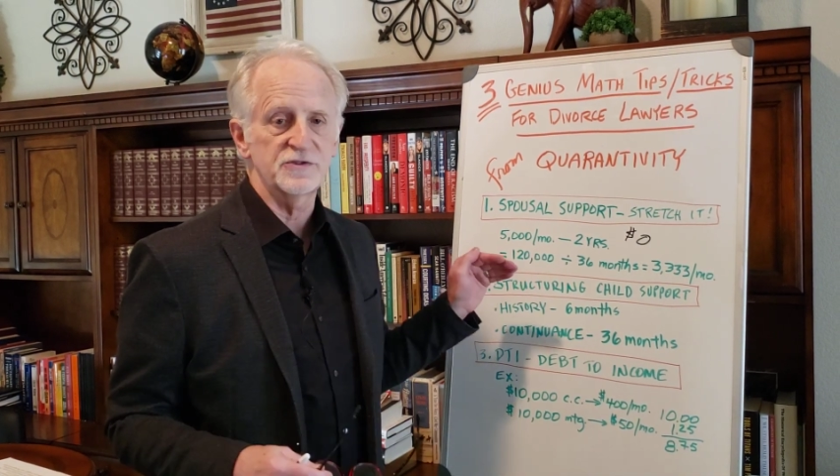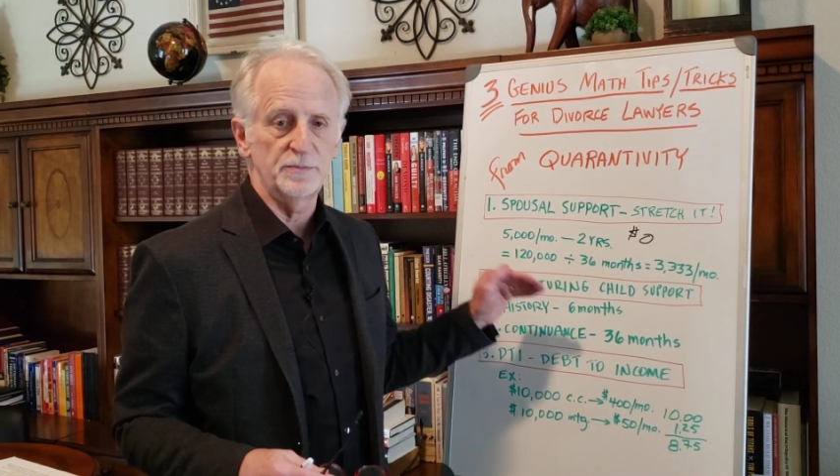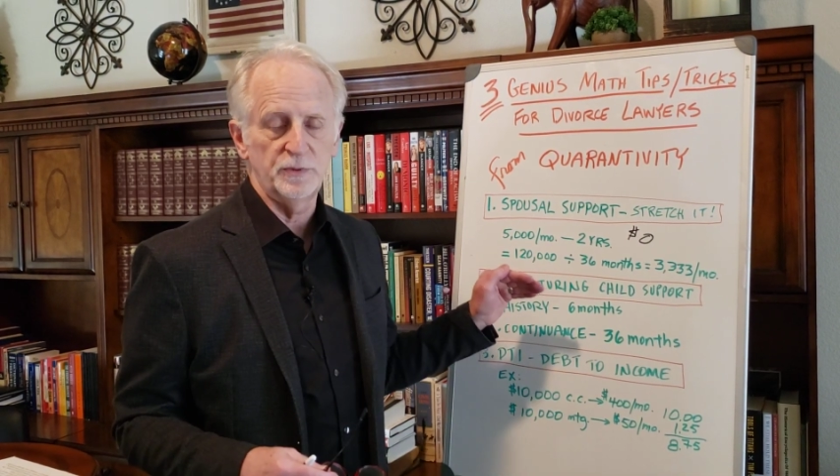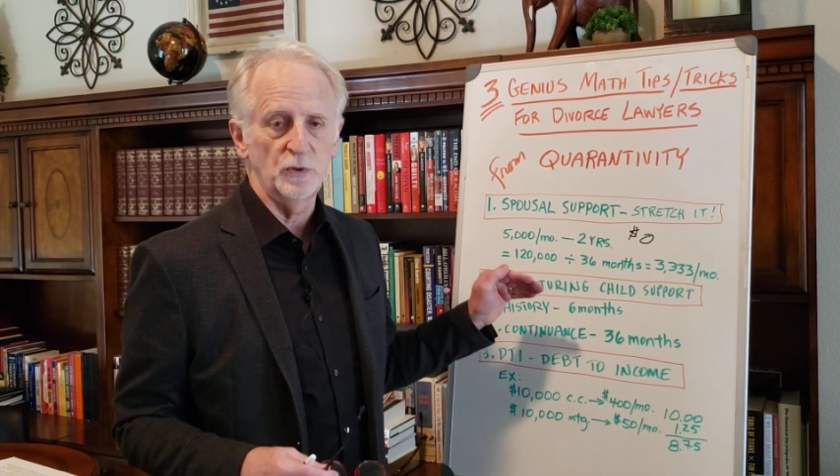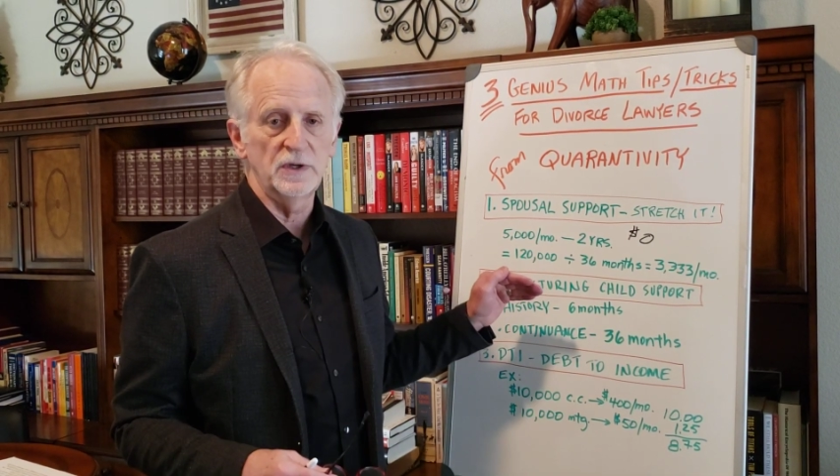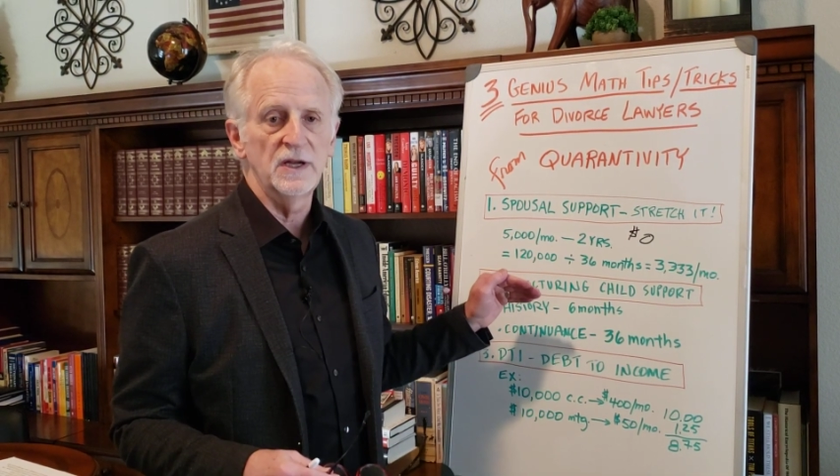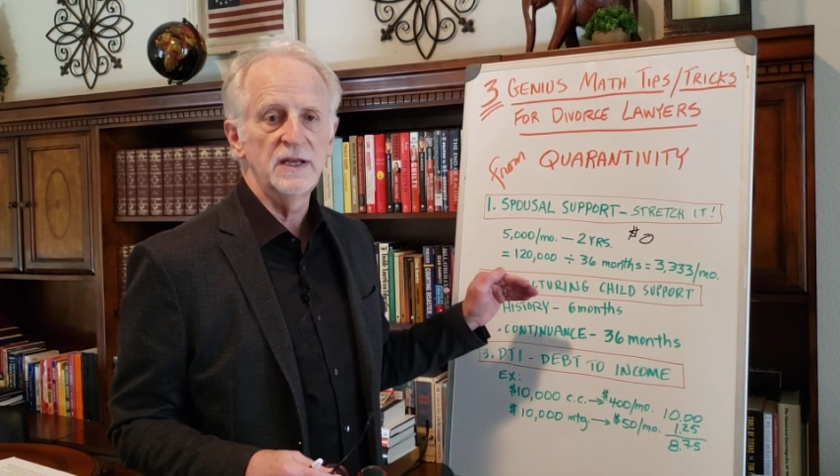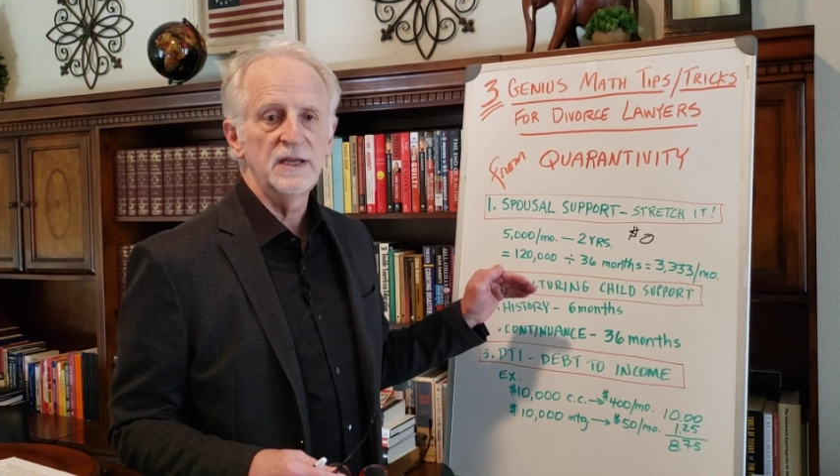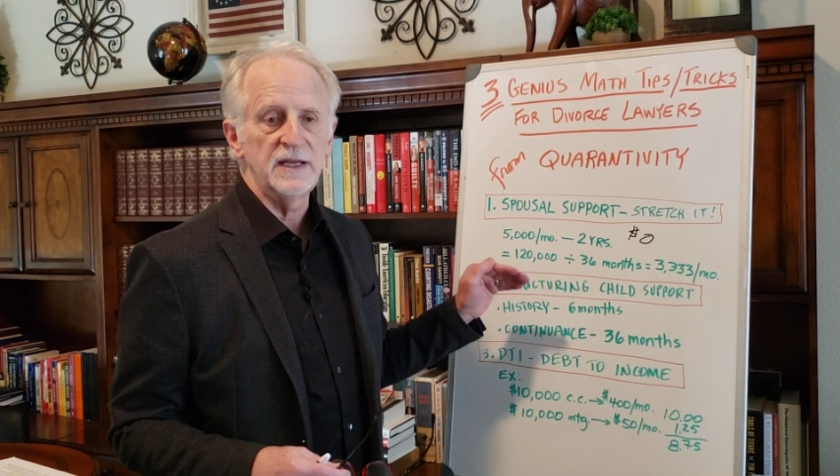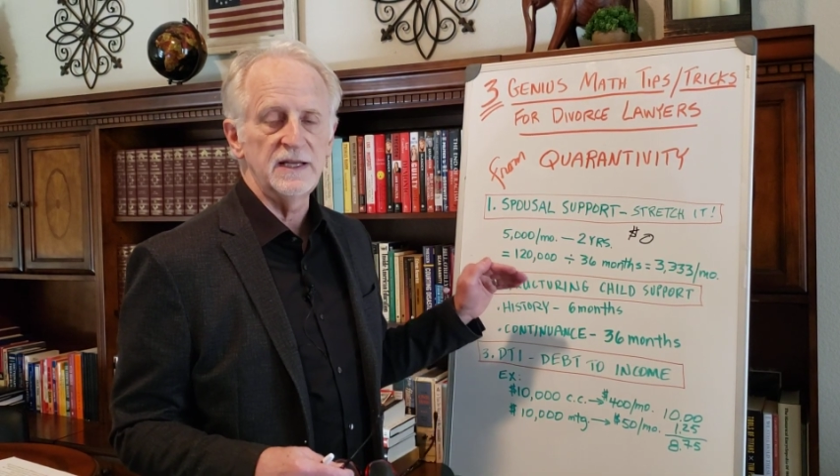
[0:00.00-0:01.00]
support
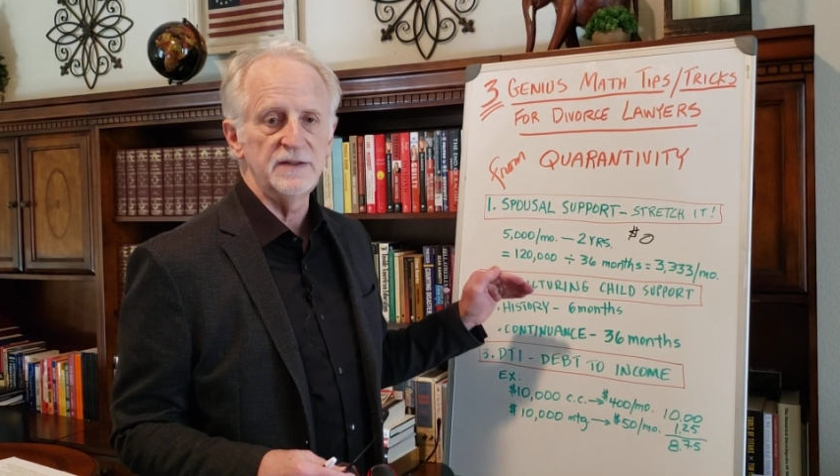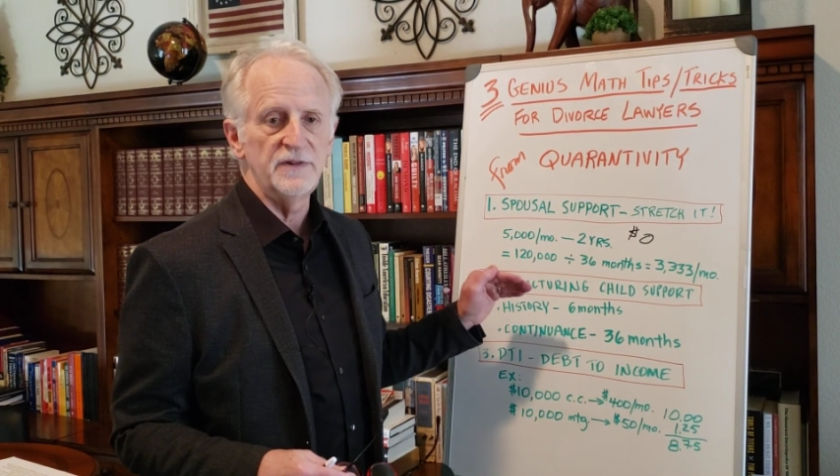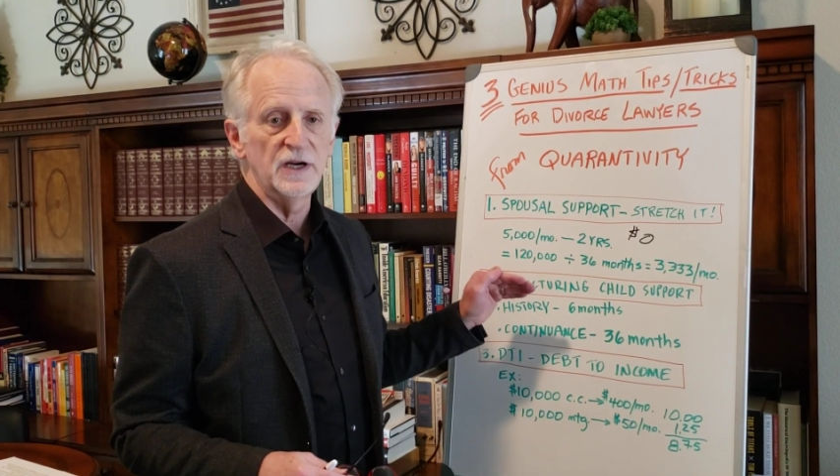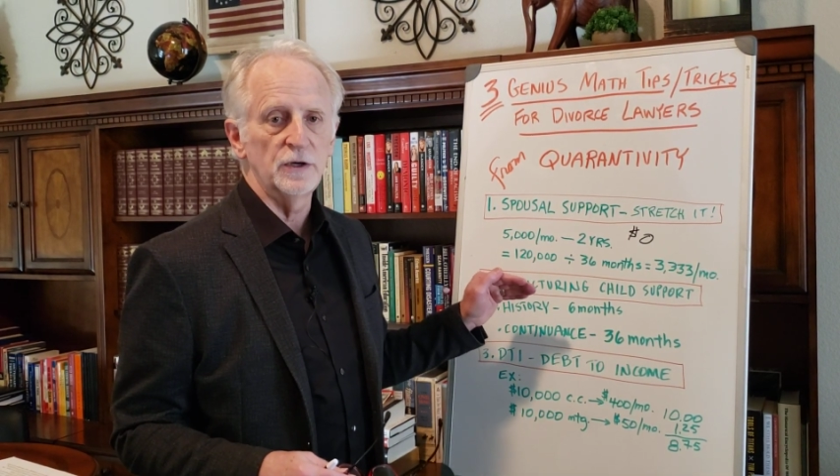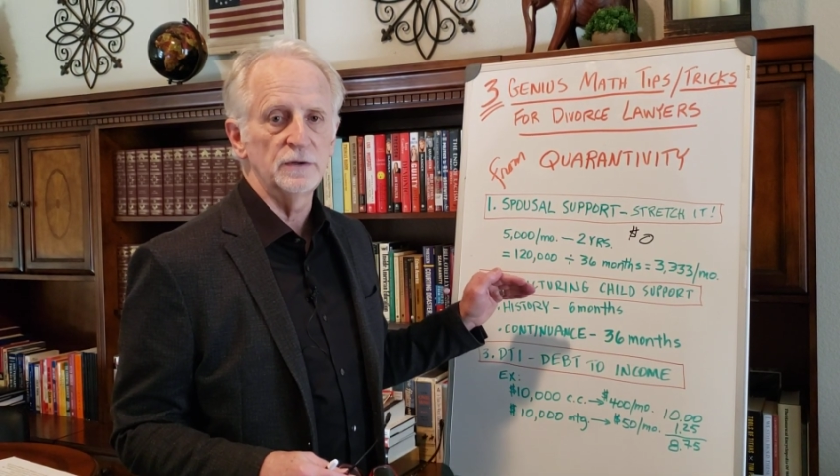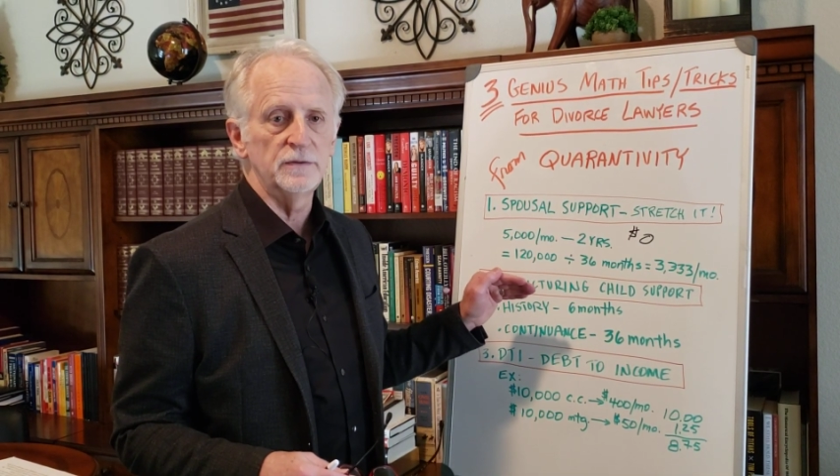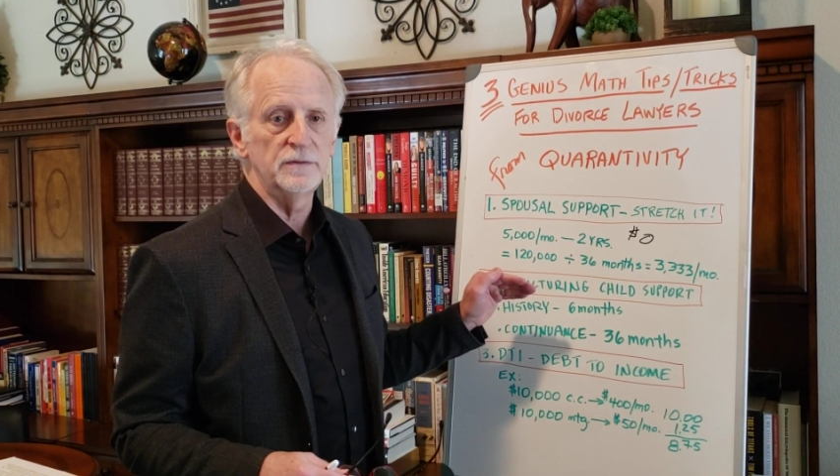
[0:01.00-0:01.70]
in their